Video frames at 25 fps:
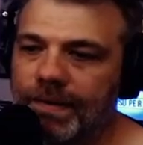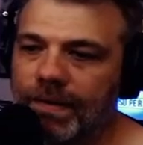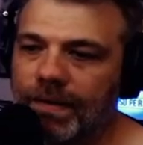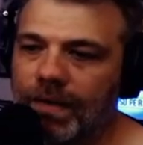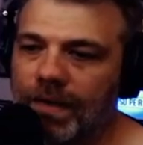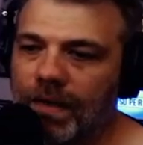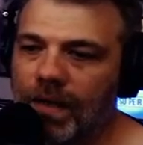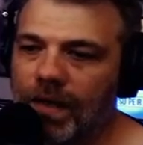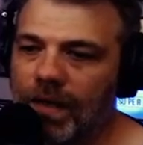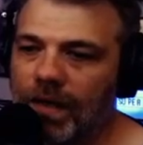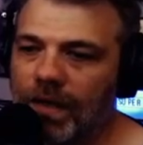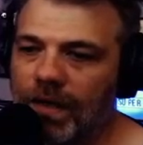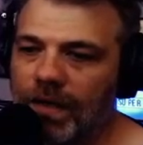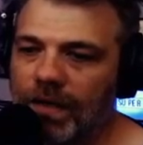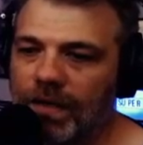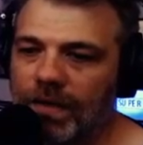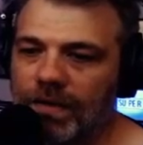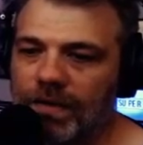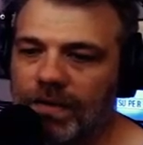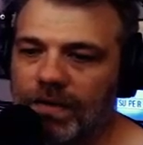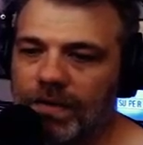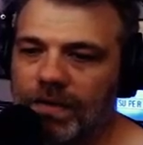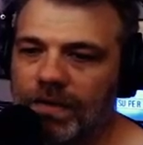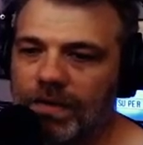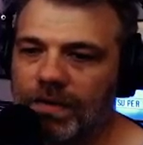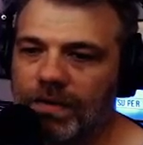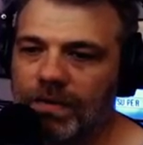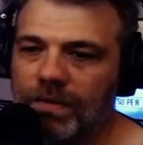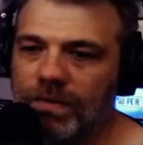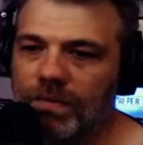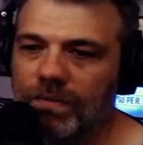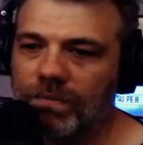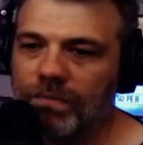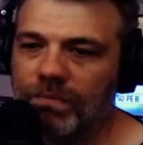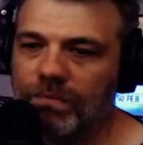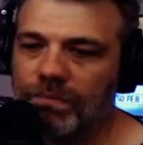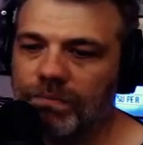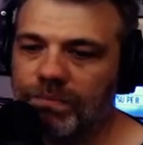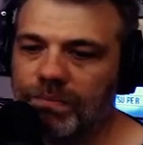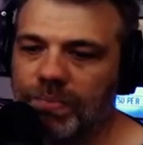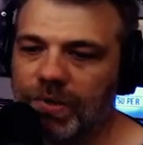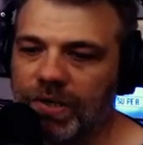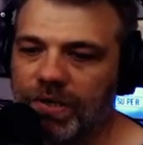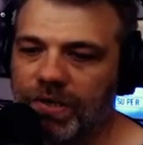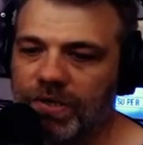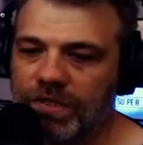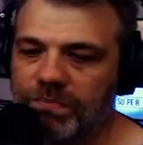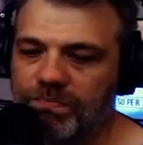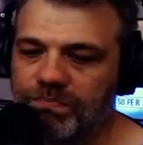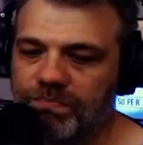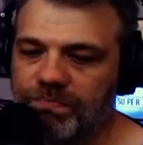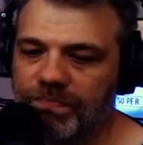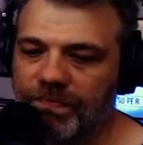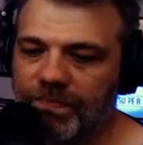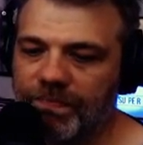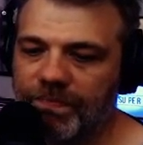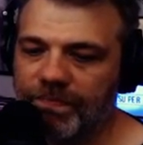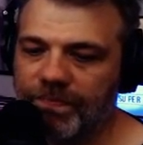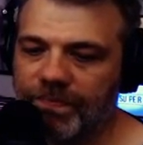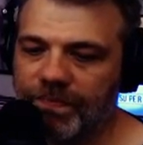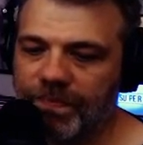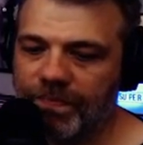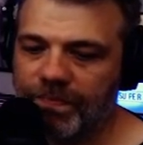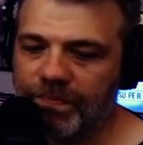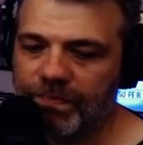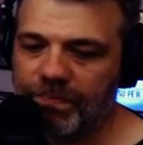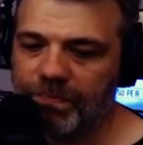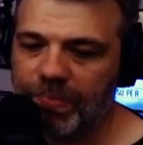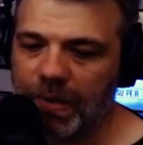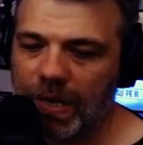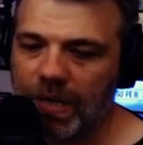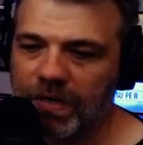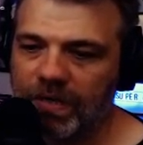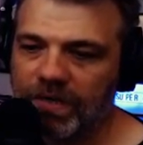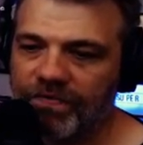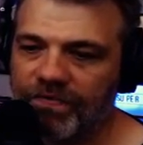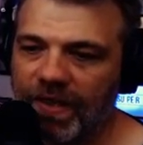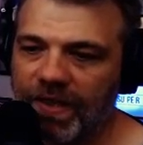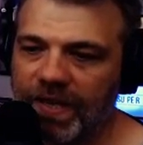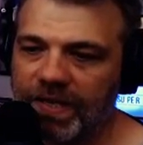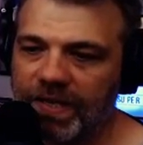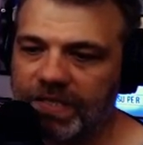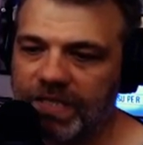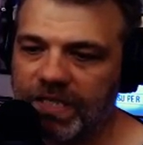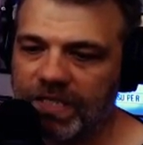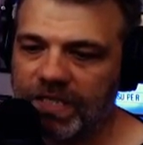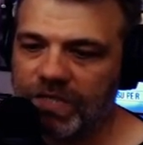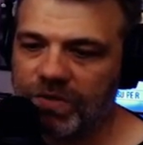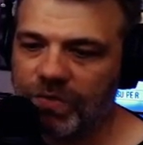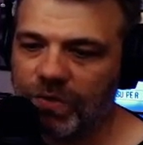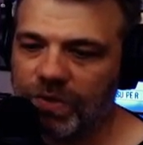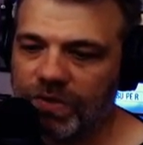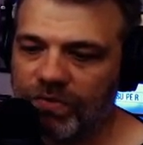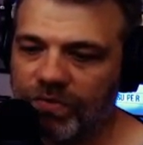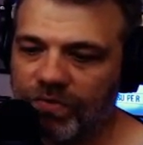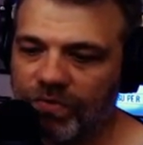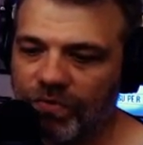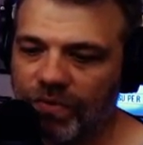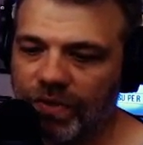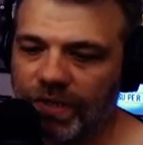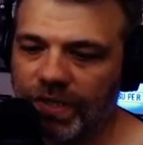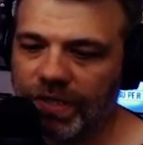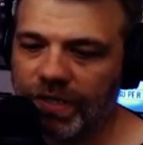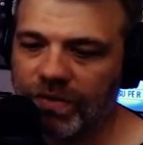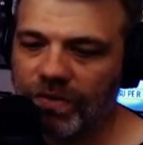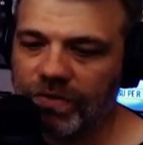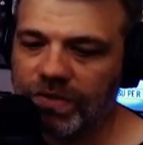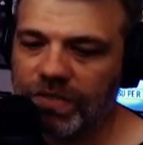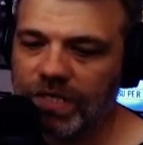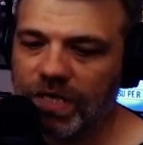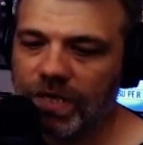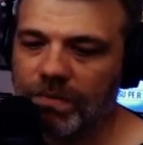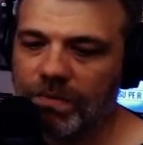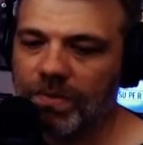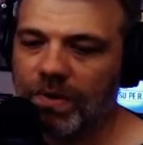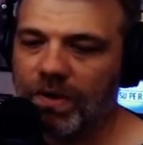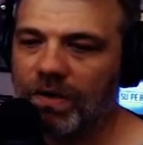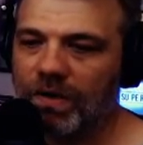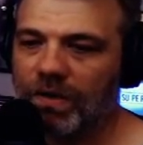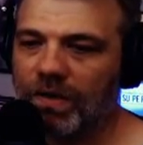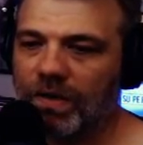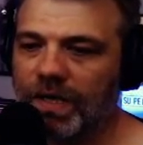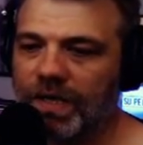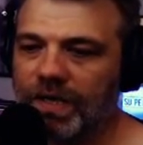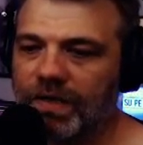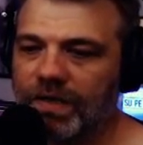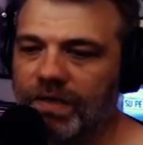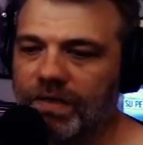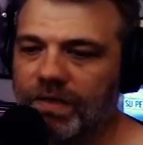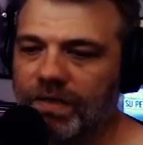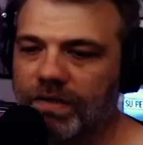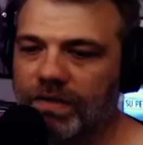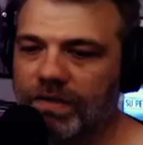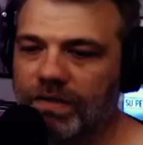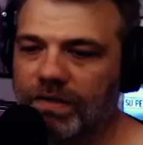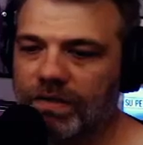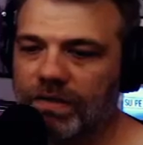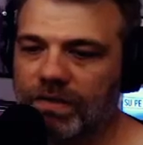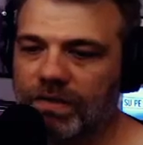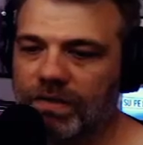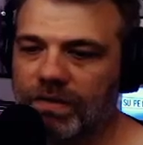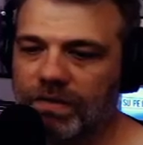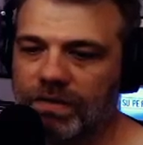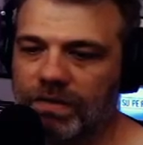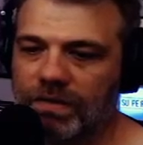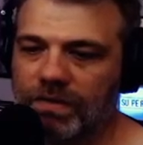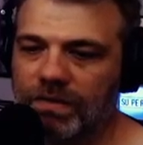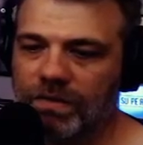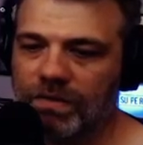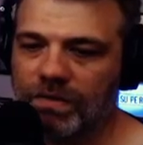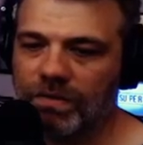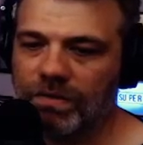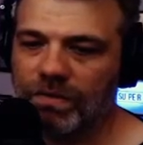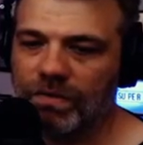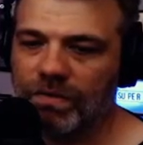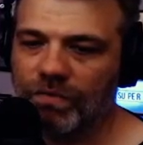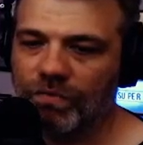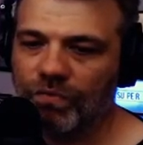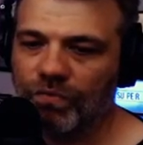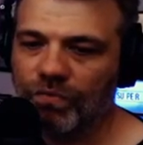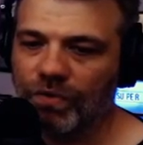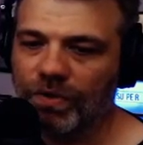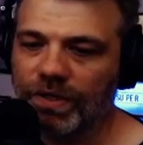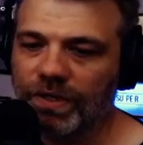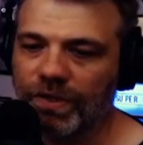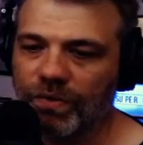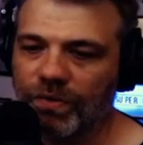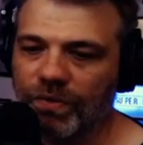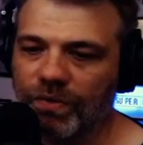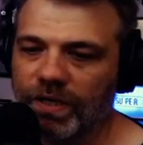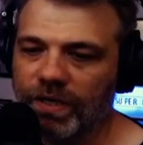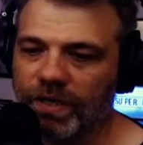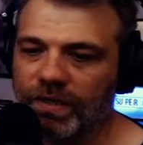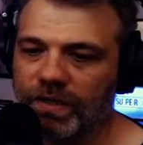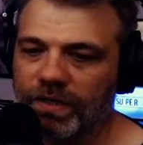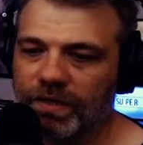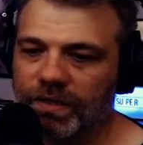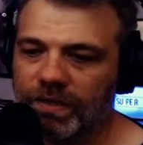Because bug faces when you're really close up are like really weird.